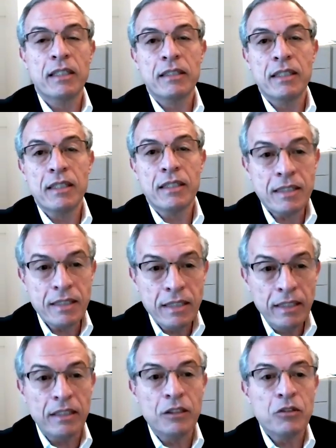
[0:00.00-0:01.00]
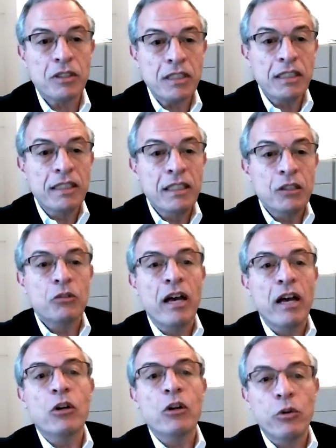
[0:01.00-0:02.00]
You still need to
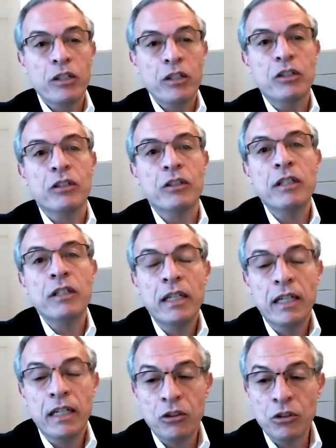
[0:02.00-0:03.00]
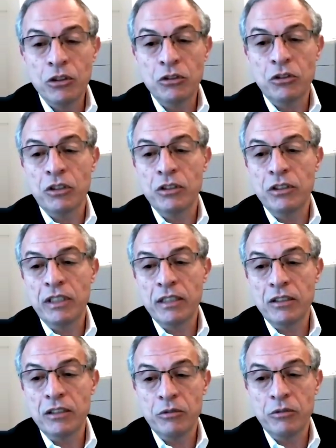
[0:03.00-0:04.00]
have a question in order to
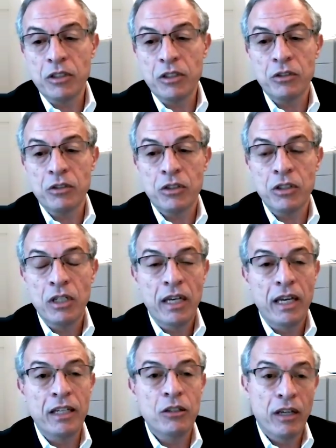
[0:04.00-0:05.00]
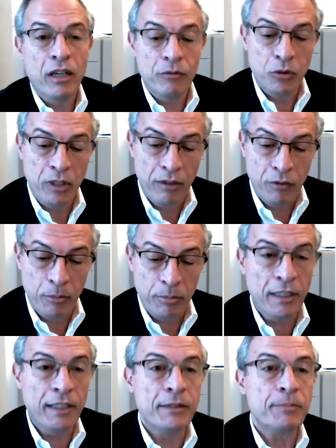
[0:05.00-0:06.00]
conduct the research, and you have to have a
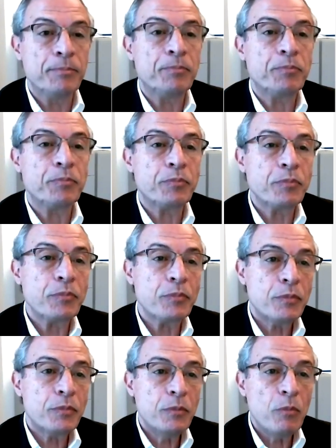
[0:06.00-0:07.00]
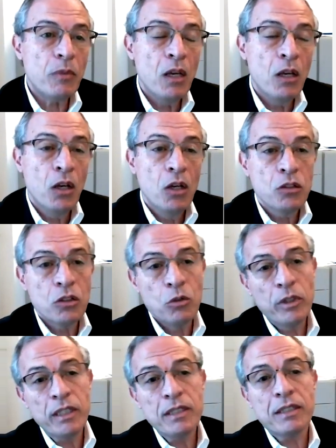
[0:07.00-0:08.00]
plan. So
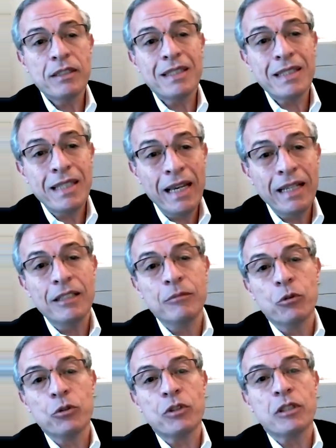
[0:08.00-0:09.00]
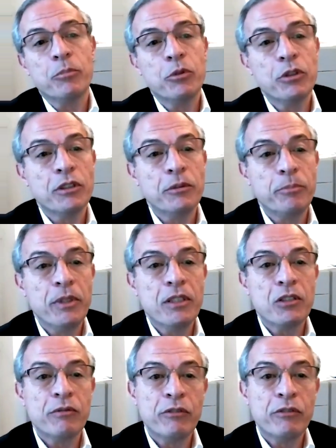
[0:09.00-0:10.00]
what is the second most important
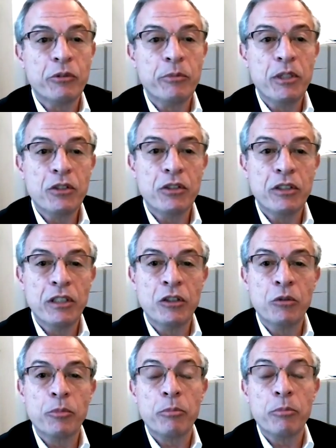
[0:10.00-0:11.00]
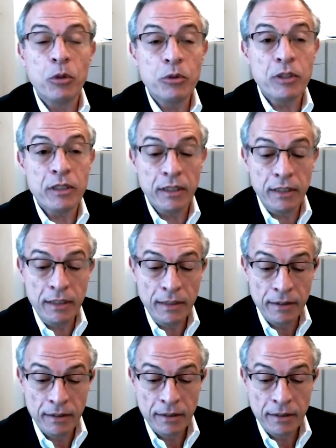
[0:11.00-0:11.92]
piece of information in a proposed study?